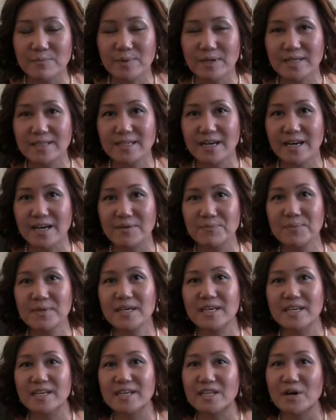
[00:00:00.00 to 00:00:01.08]
big time,
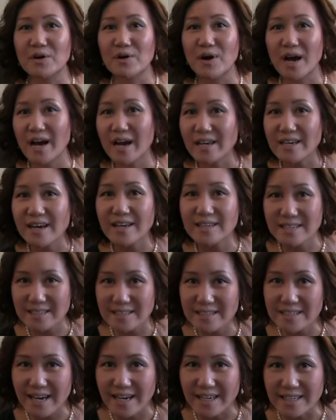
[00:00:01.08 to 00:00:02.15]
I got
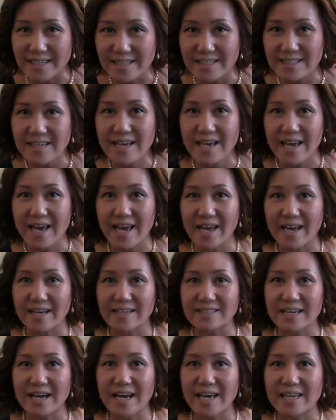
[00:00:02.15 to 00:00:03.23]
good at it,
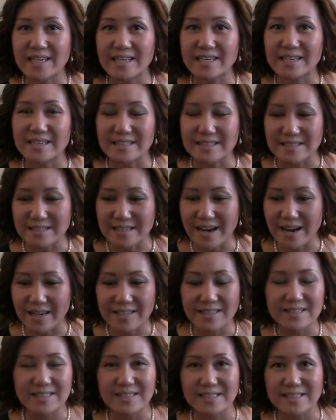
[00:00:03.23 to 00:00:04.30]
and I can
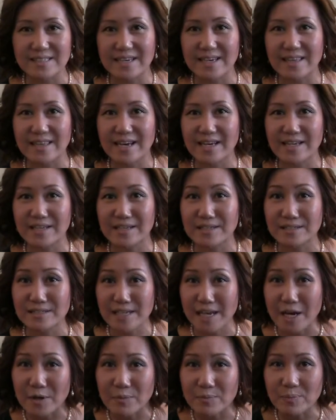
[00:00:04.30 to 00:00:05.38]
honestly say that it's
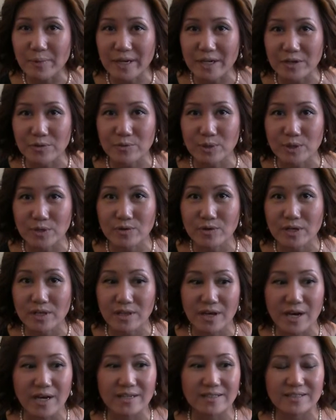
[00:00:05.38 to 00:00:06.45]
helped my career a
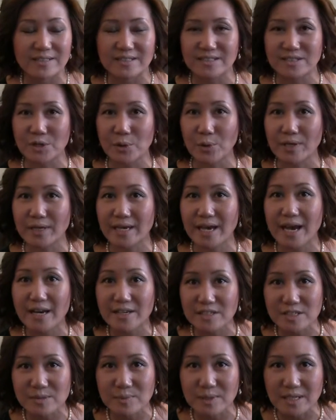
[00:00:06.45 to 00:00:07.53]
lot in knowing how
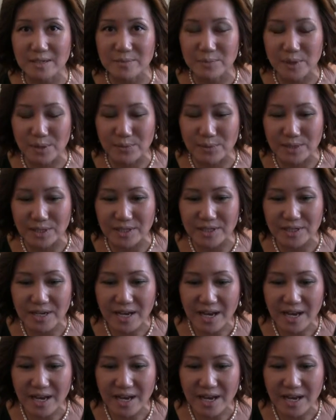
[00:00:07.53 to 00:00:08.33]
to speak in public.